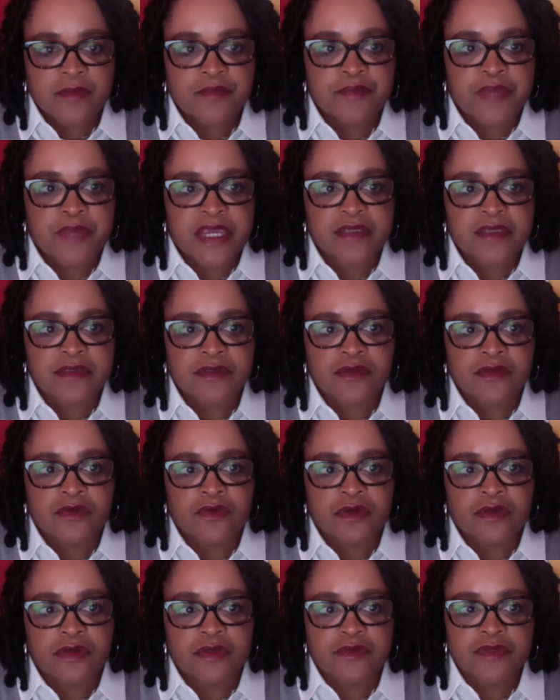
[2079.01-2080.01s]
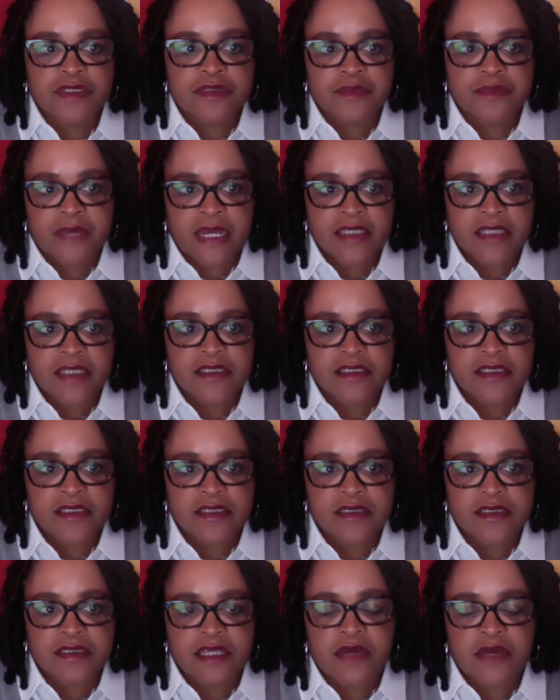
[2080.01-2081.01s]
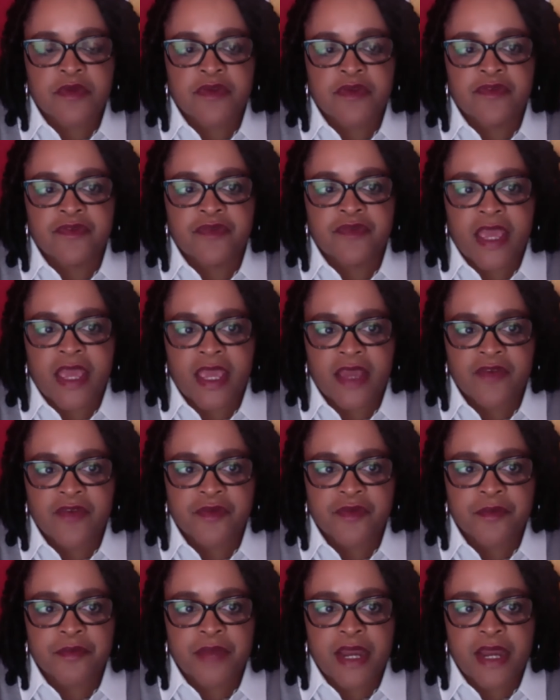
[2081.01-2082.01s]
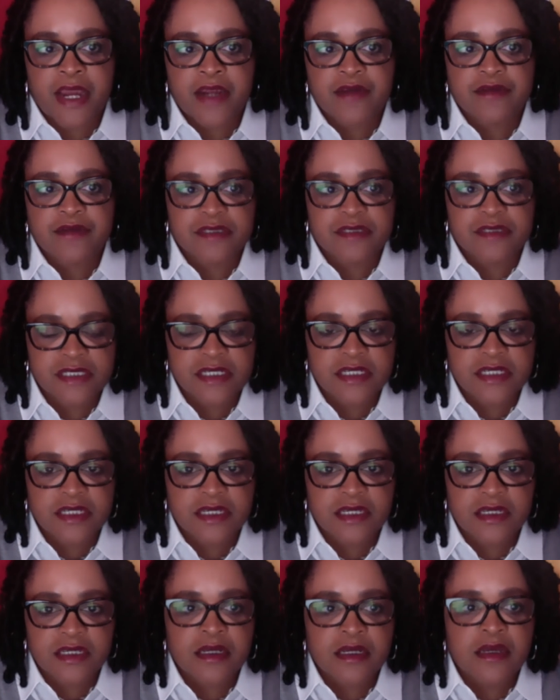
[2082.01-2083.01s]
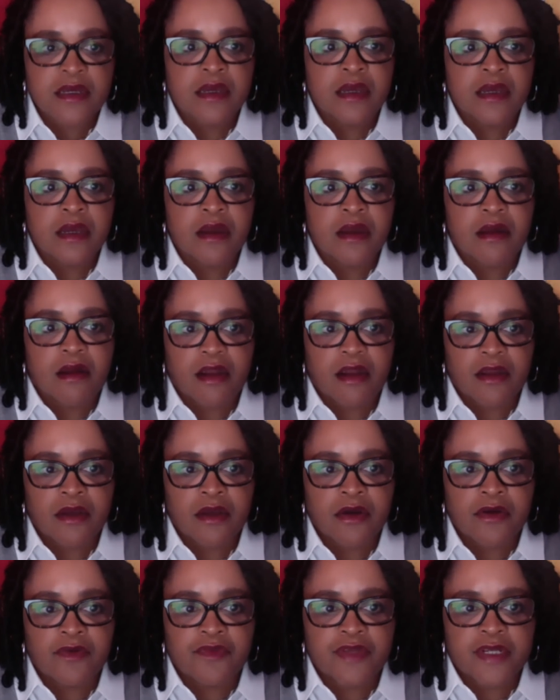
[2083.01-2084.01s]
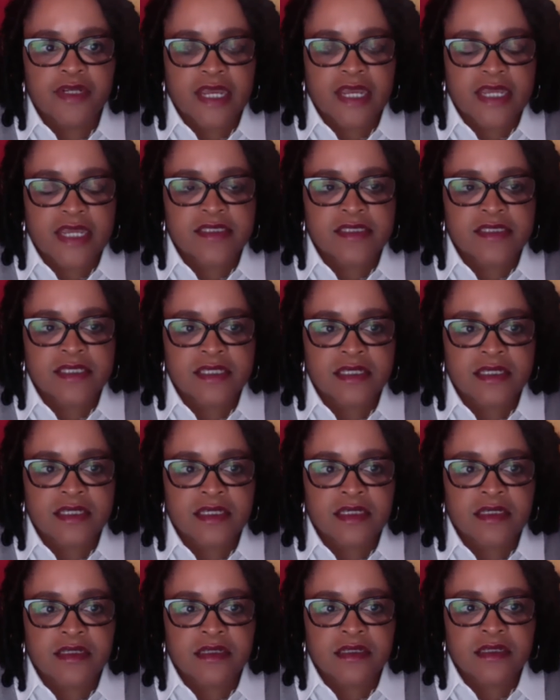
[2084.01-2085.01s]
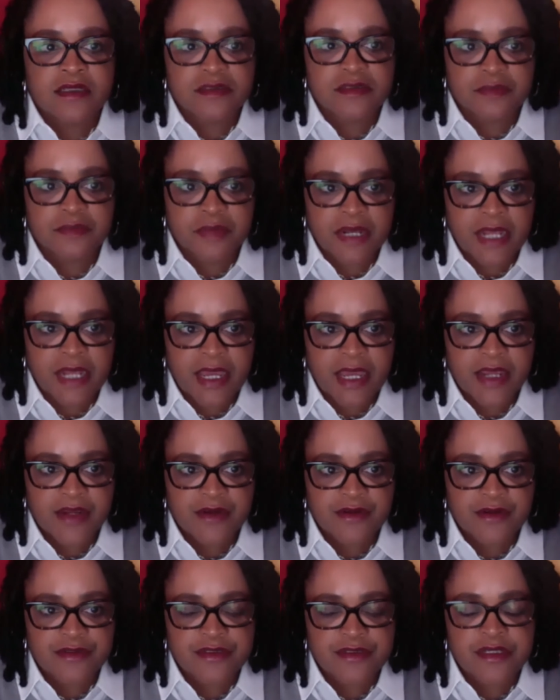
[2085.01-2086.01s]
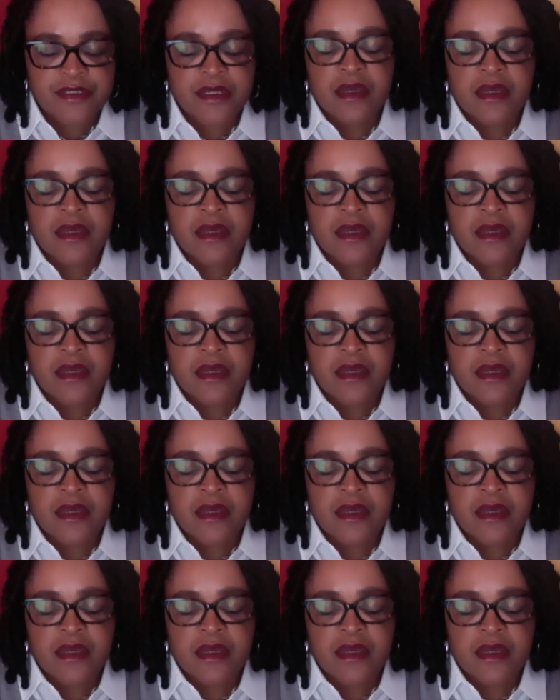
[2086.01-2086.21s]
based on the responses that we've had from buyers seeking our COVID-19 suppliers,